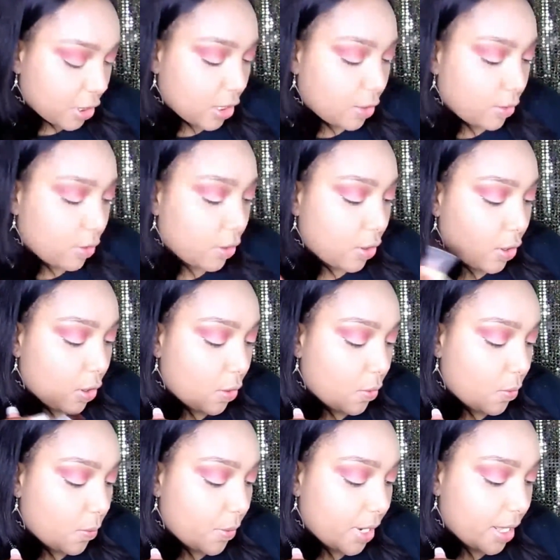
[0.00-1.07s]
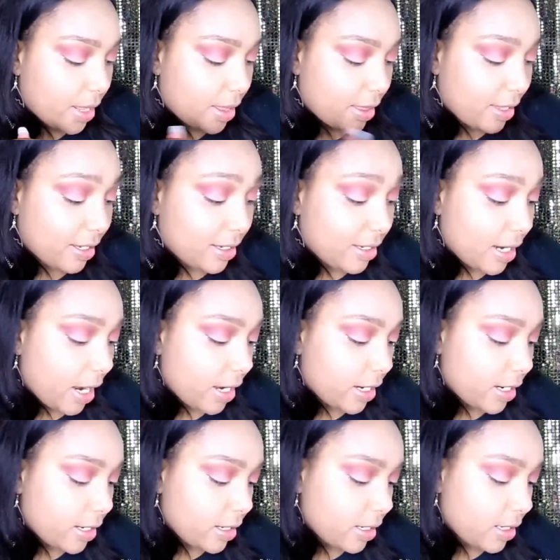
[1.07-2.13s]
I'm gonna go with the
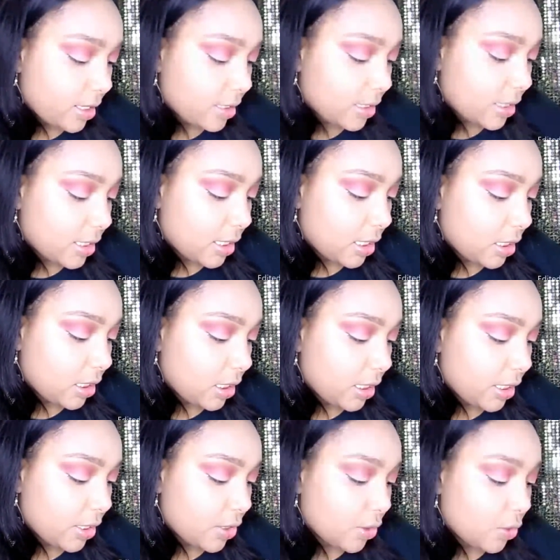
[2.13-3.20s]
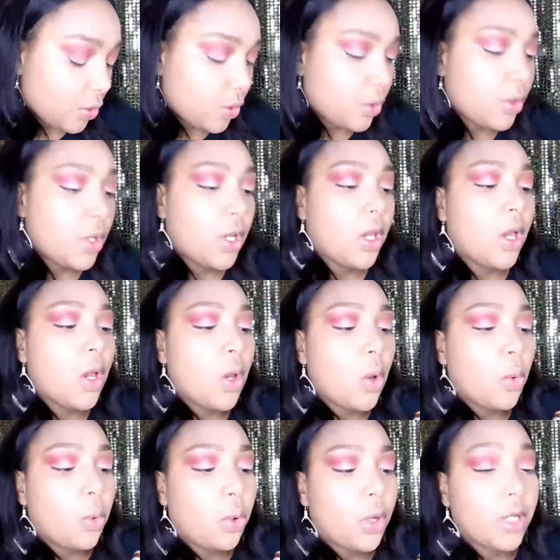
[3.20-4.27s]
Daya because it's a little
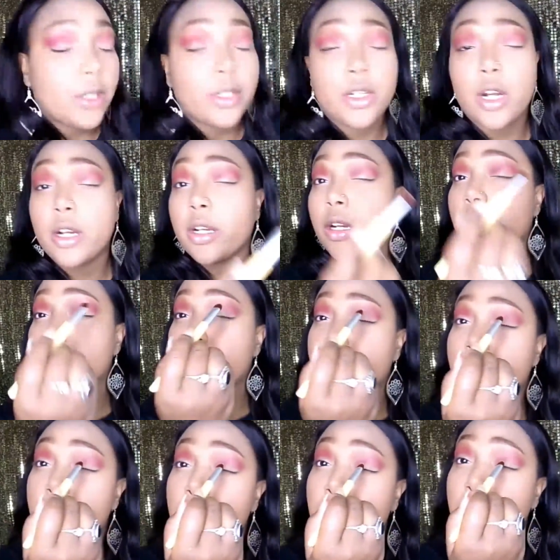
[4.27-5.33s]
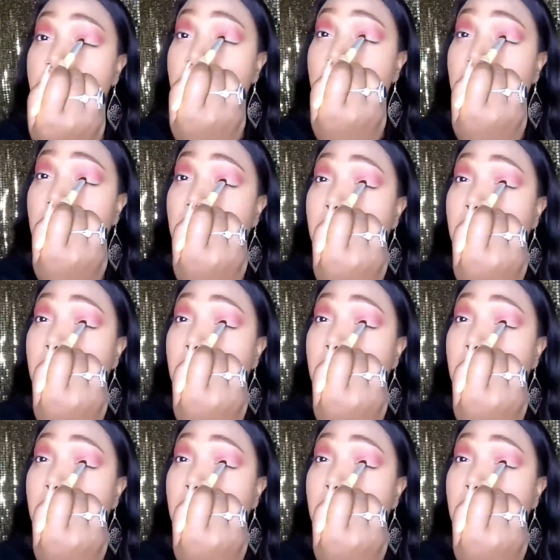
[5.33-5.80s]
darker shimmer.